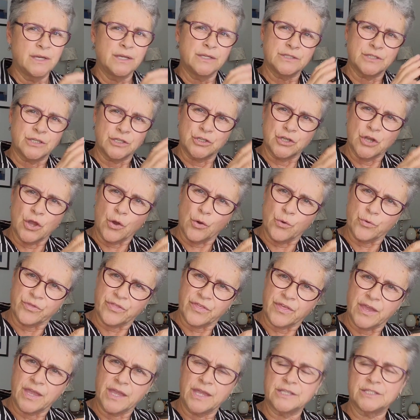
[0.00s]
to know
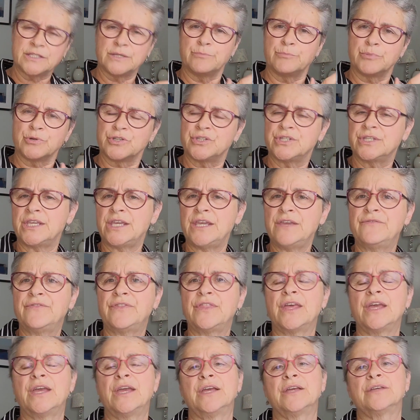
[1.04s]
things and perceive
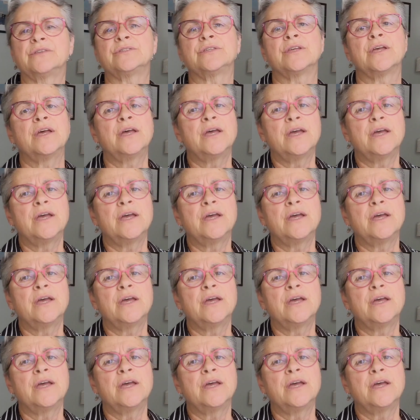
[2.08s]
things.